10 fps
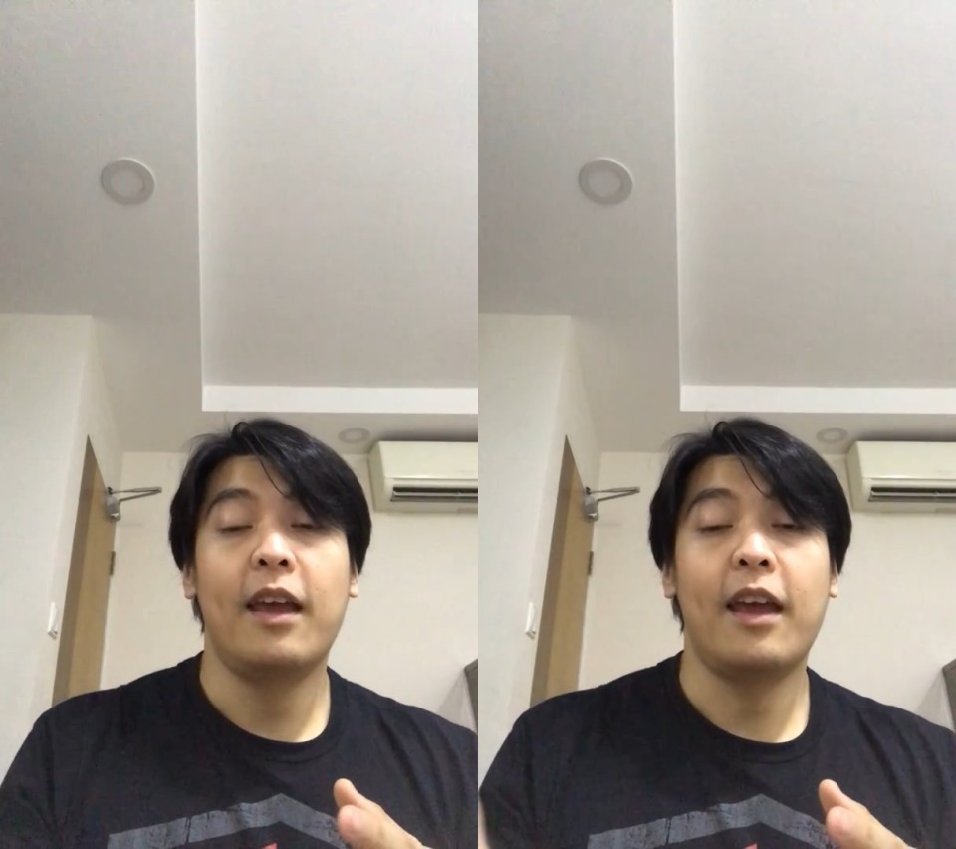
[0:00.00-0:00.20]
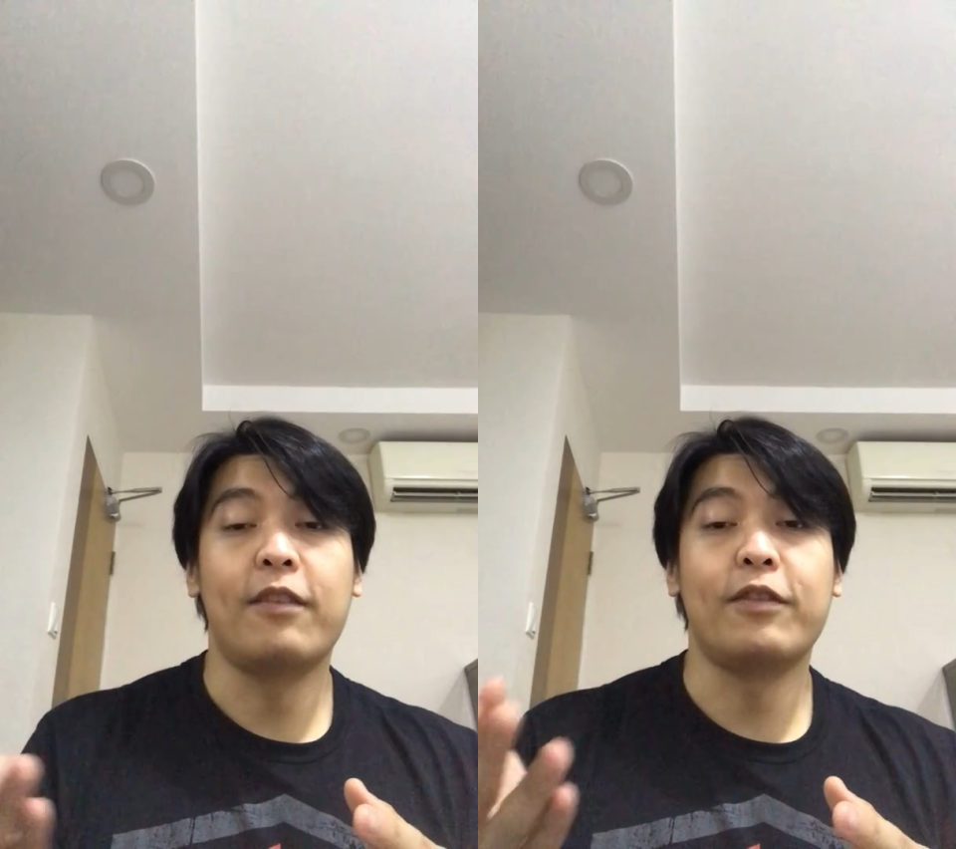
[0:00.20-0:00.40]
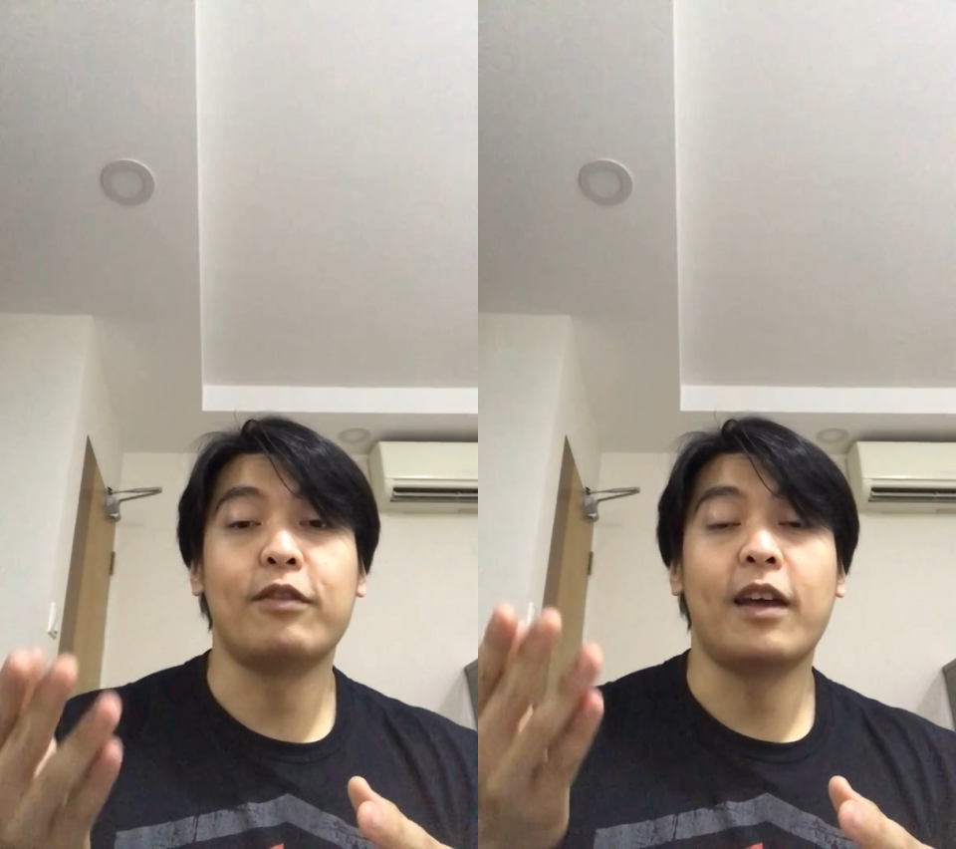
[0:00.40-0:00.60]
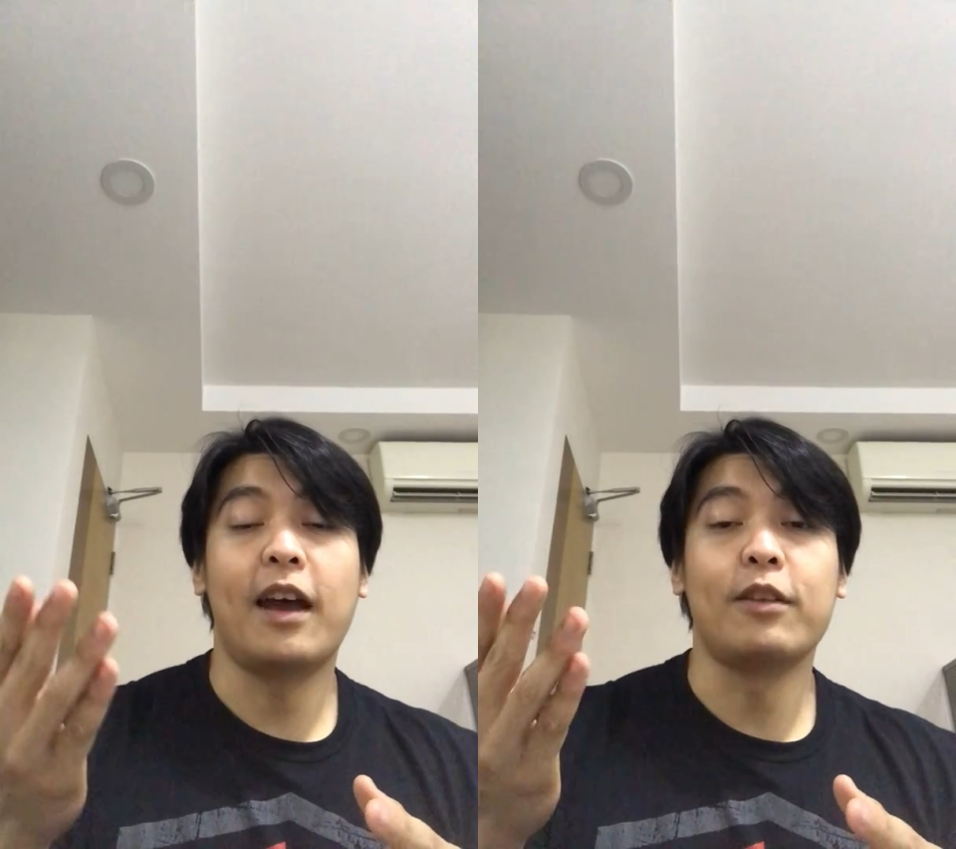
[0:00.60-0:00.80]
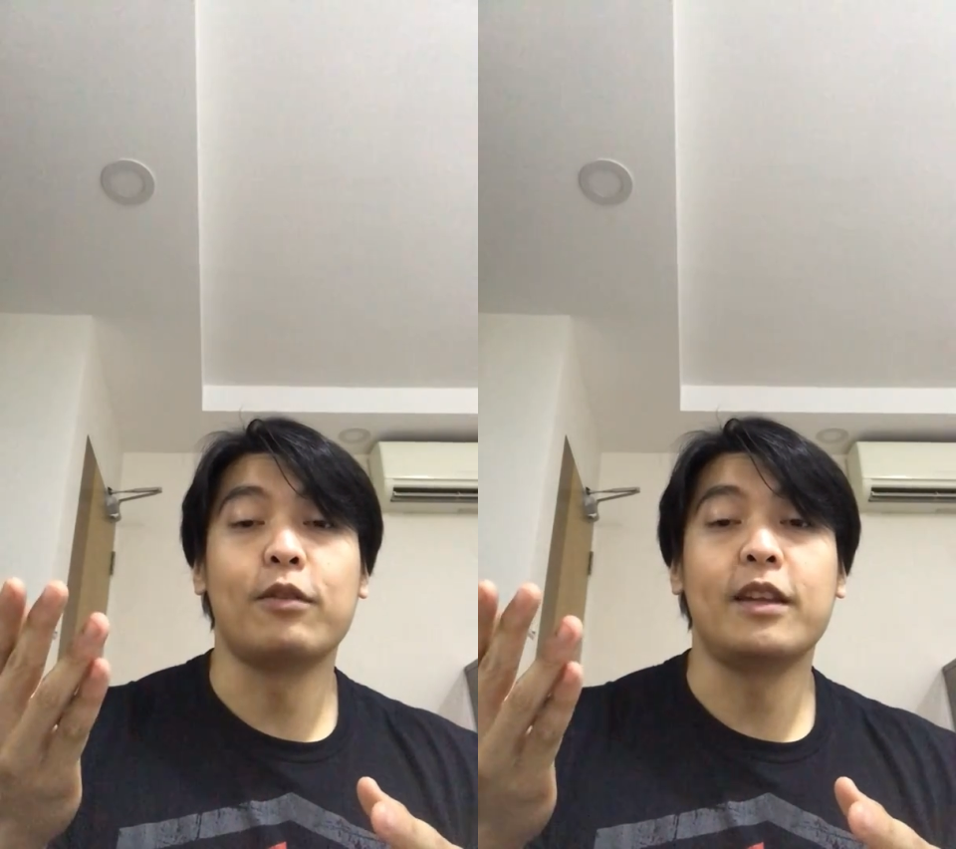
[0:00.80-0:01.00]
and feel that
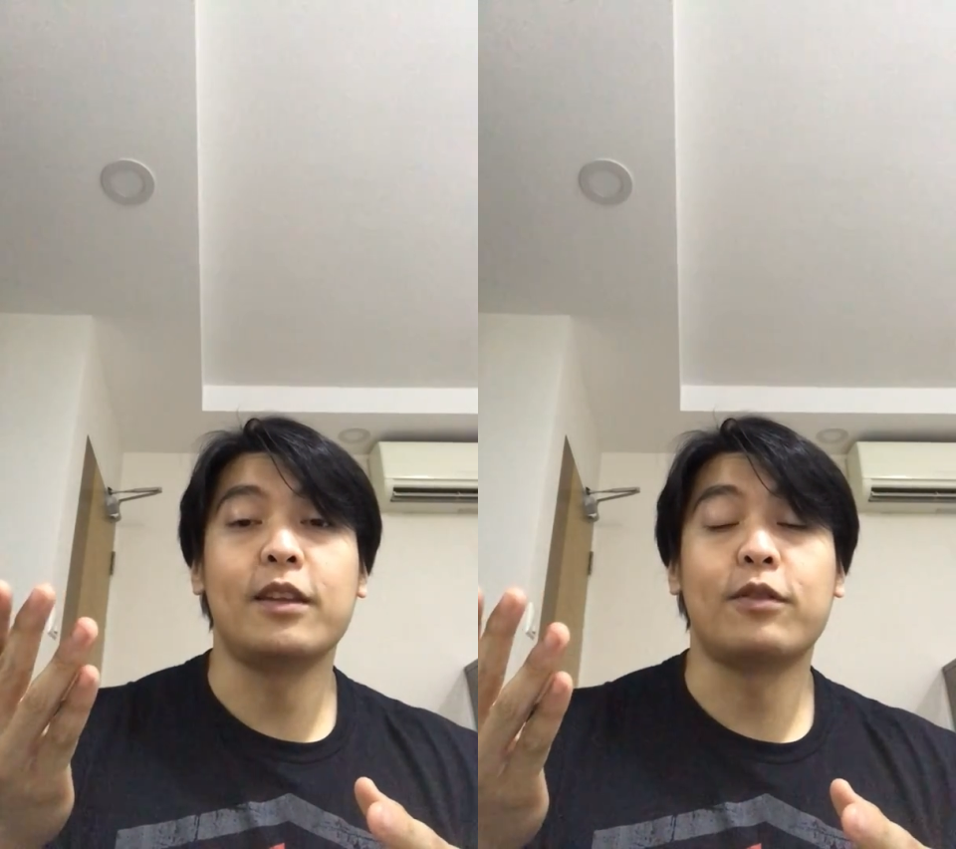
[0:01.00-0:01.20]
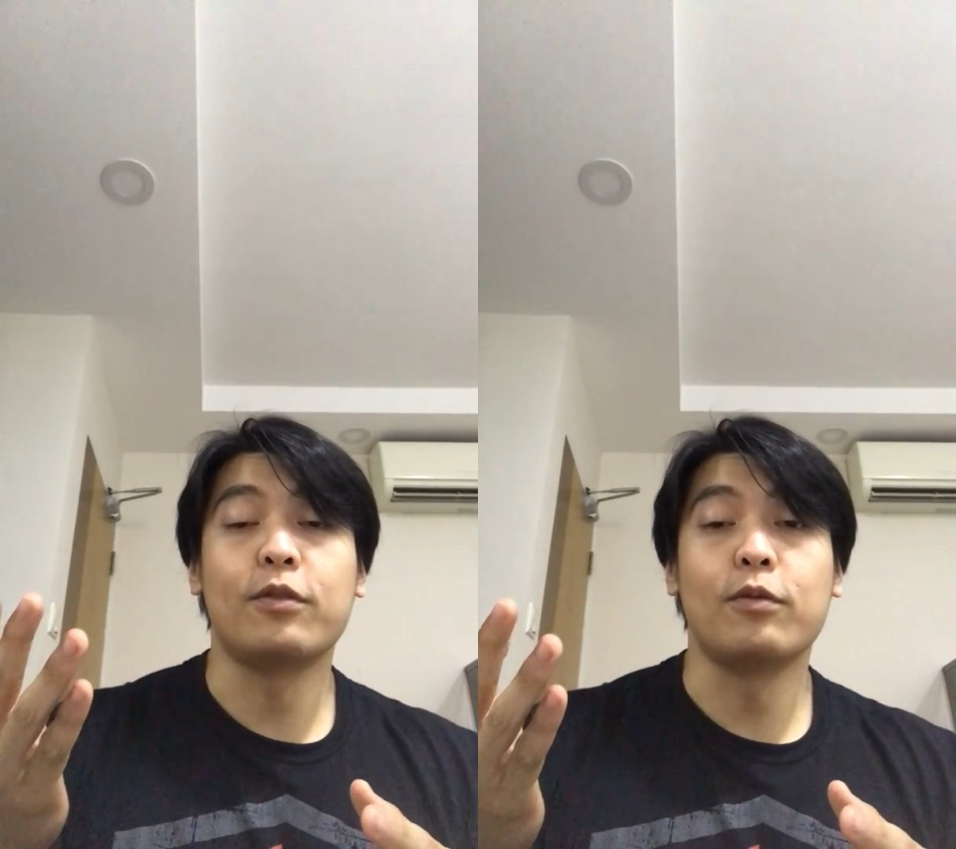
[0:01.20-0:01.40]
I don't need